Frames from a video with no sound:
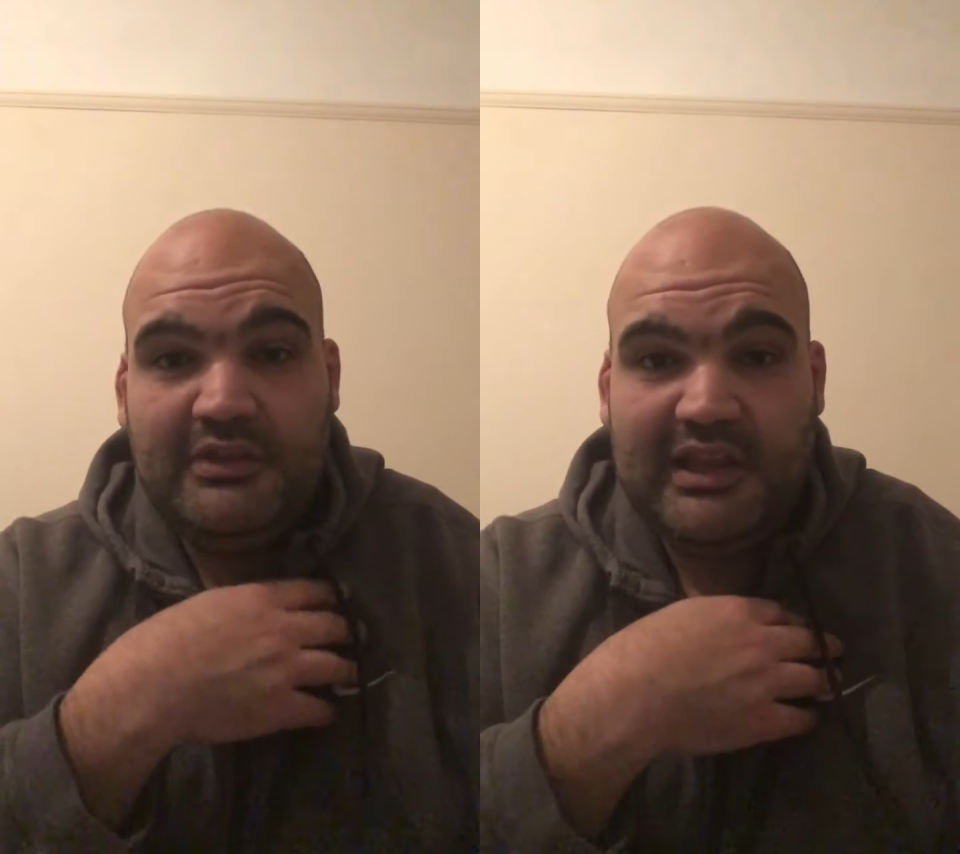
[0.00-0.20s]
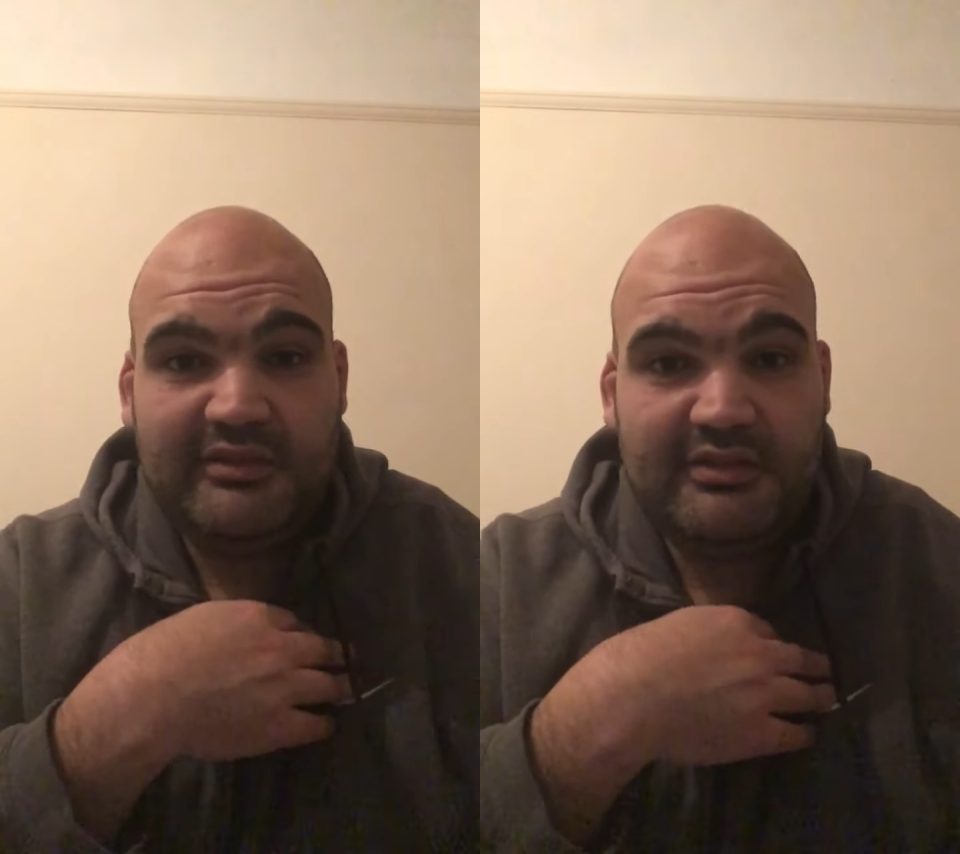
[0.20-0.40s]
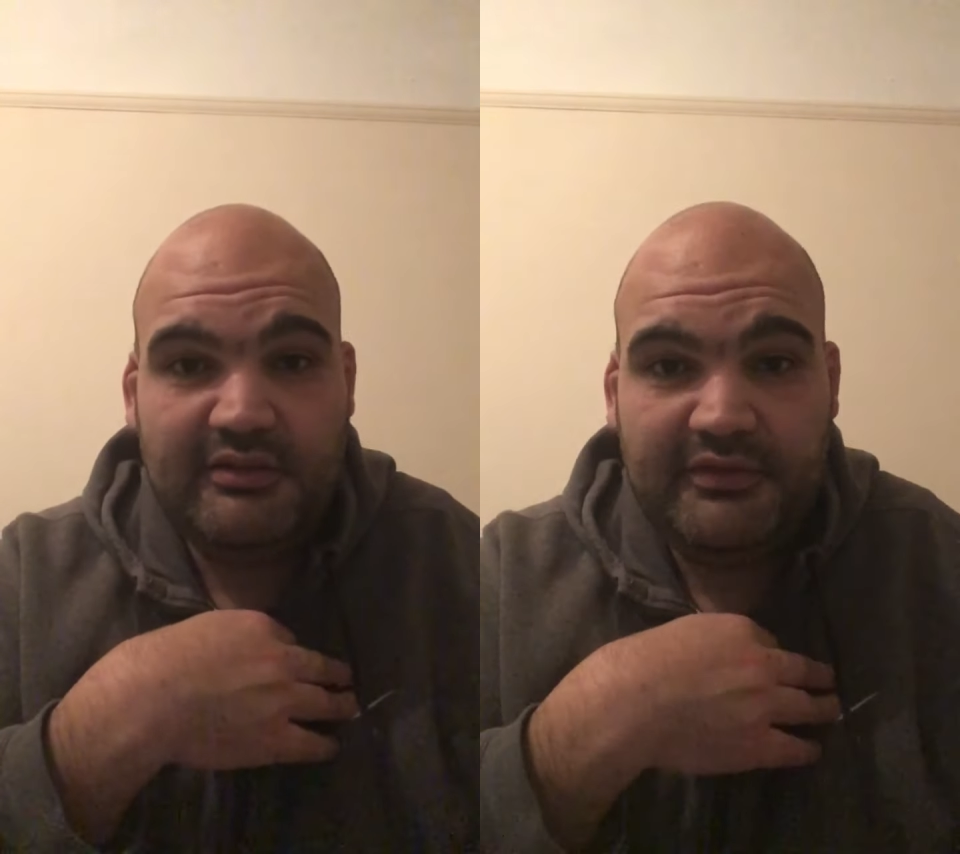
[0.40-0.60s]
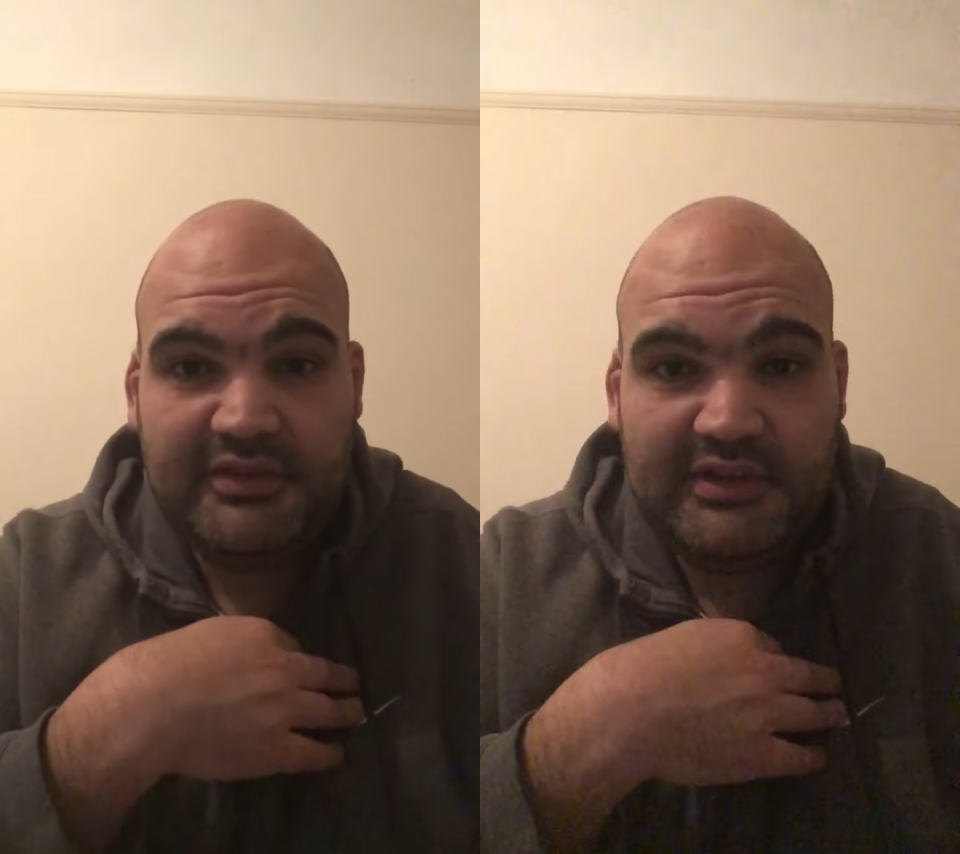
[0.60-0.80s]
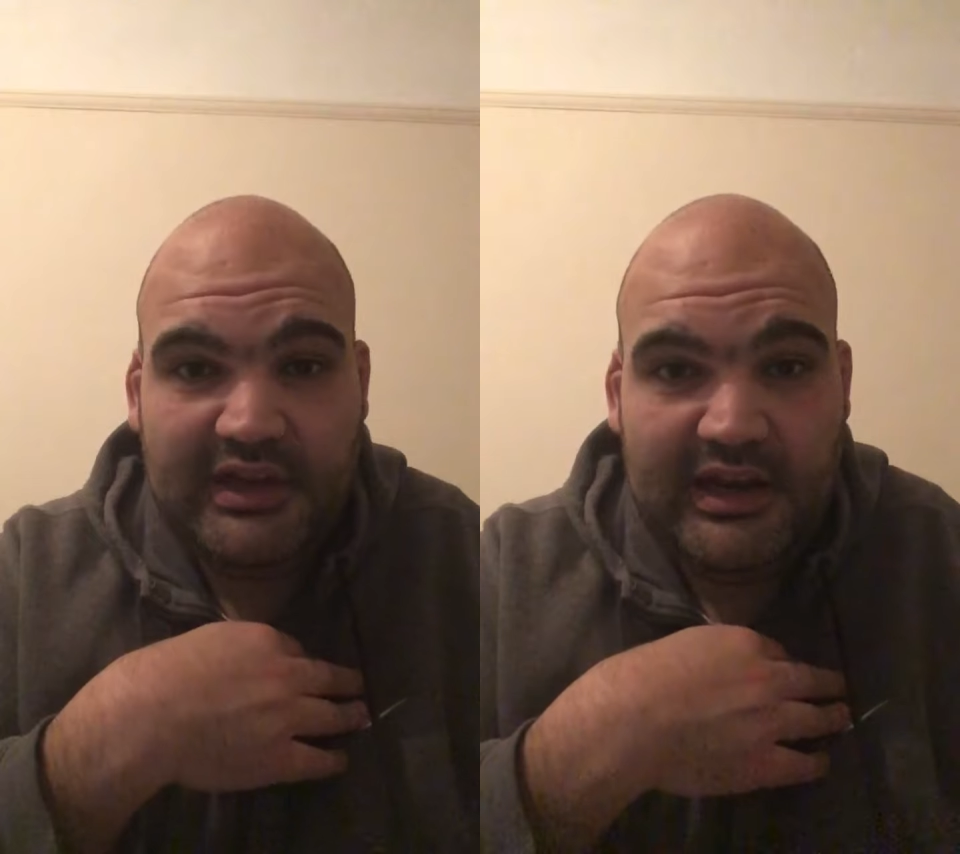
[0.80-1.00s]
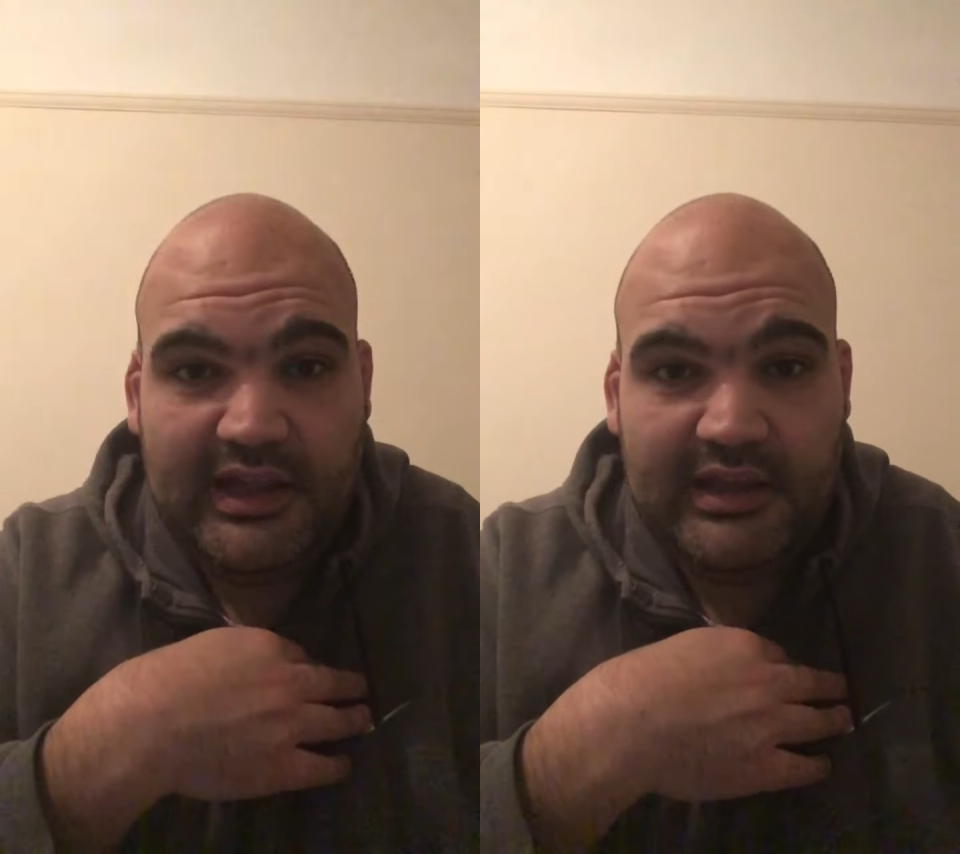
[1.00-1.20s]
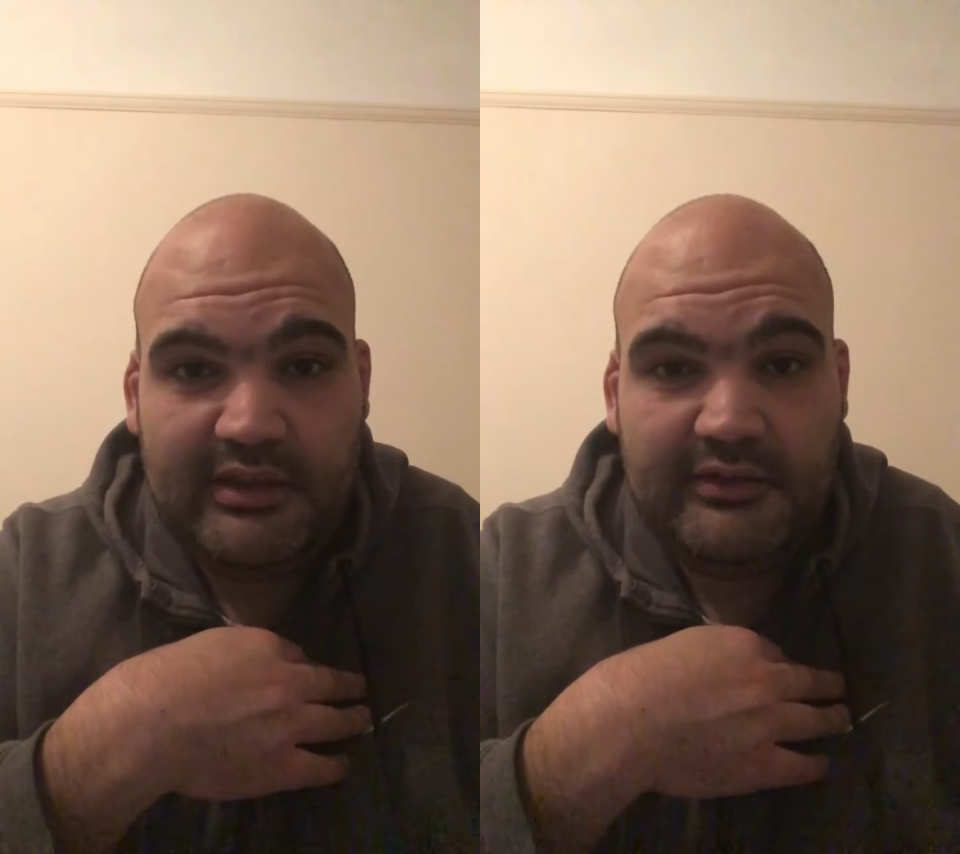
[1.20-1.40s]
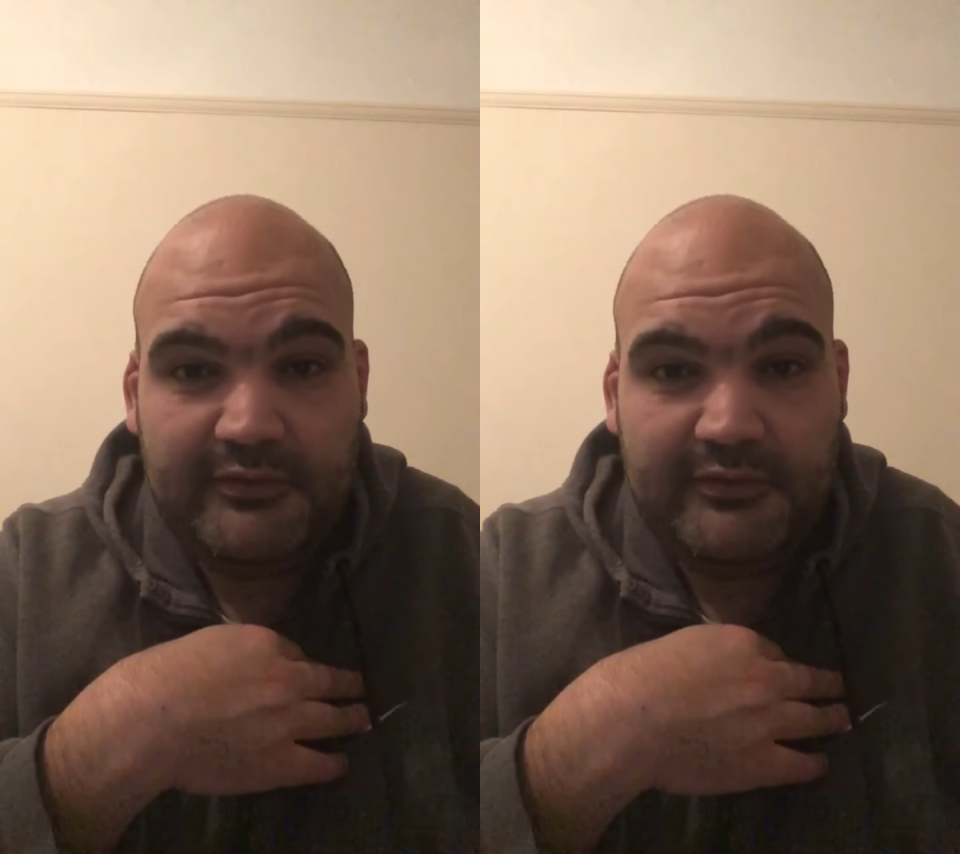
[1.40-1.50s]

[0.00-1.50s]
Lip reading: That's it for today.